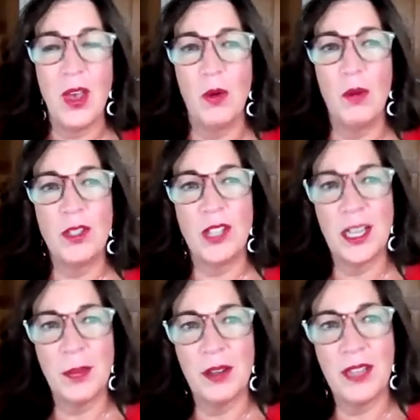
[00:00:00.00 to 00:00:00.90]
When we talk
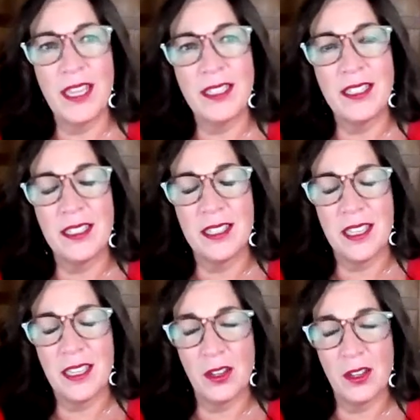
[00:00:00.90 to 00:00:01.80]
about
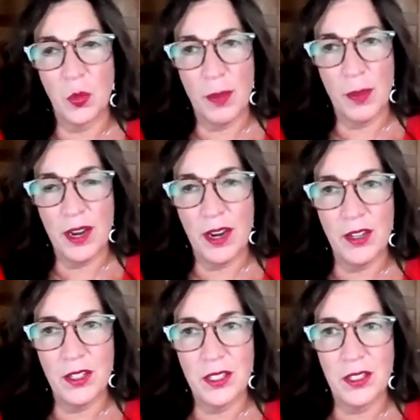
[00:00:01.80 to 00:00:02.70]
ACC, there's
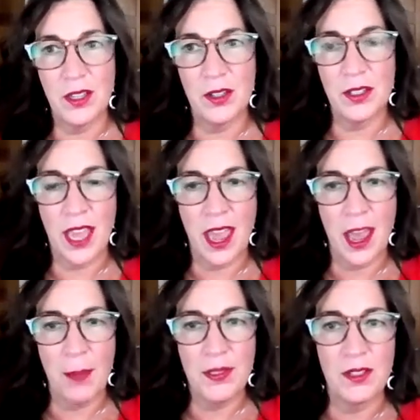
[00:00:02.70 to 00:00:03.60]
webinars, there's
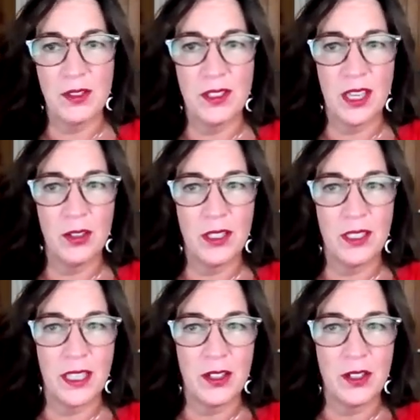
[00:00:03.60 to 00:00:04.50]
apps, there's
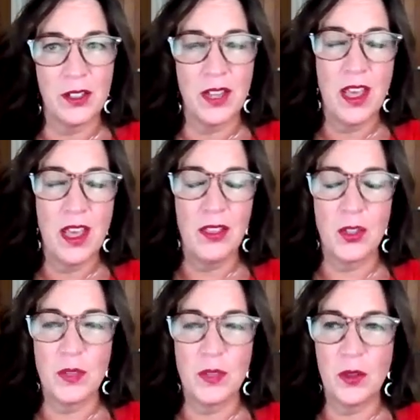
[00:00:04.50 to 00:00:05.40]
calculators,
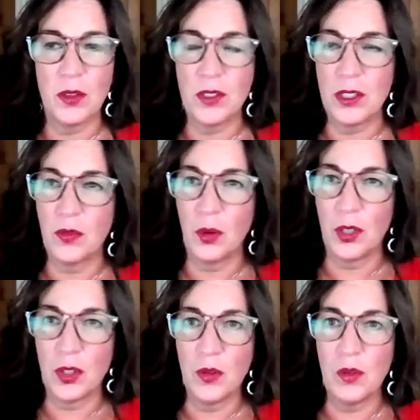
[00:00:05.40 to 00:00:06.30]
there's resources for
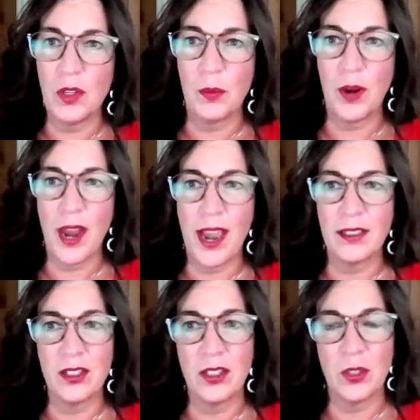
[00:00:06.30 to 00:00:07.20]
you, your
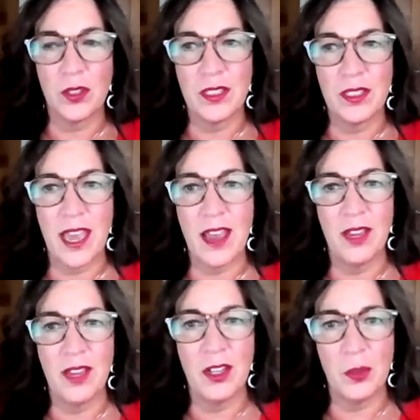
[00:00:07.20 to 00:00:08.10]
practice, your staff,
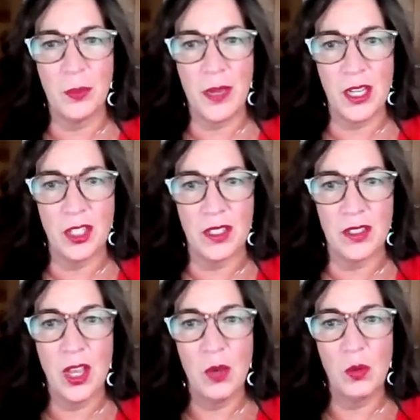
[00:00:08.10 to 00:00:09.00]
and your patients.
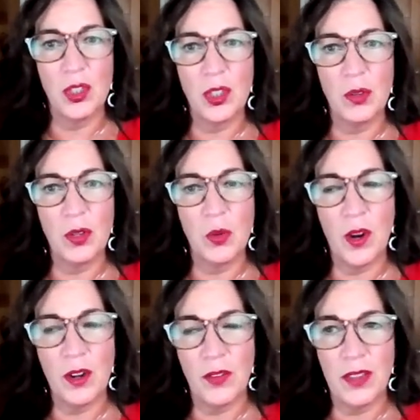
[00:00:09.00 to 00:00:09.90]
We'll show you where
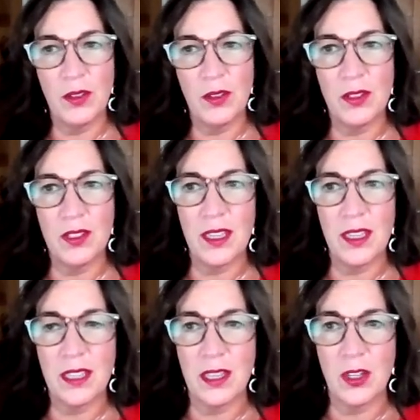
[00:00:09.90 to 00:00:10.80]
to find those things
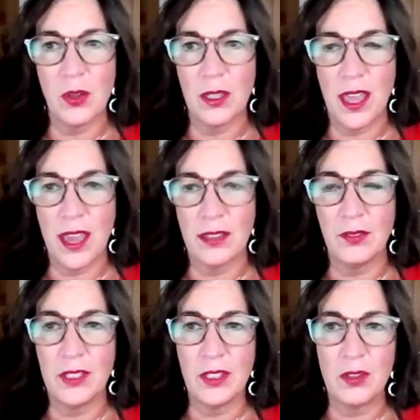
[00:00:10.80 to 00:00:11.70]
that you can
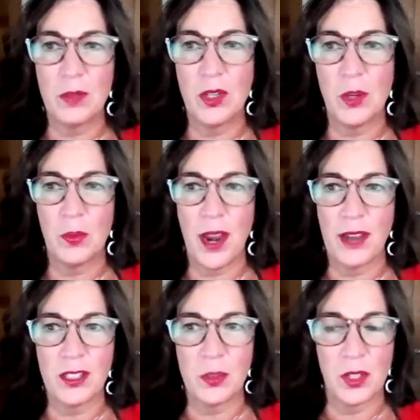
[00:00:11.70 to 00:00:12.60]
actively use them in your
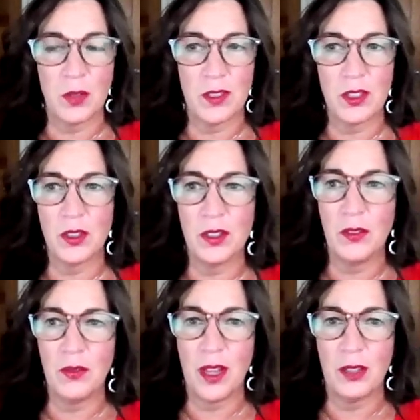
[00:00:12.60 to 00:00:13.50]
practice when you return
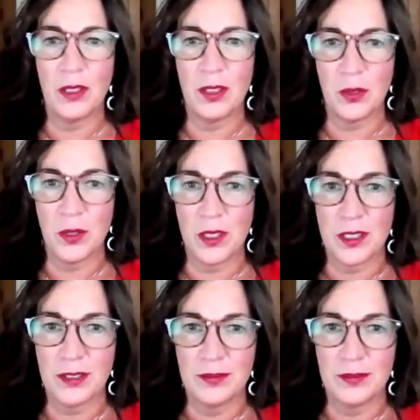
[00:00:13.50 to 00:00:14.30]
following the course.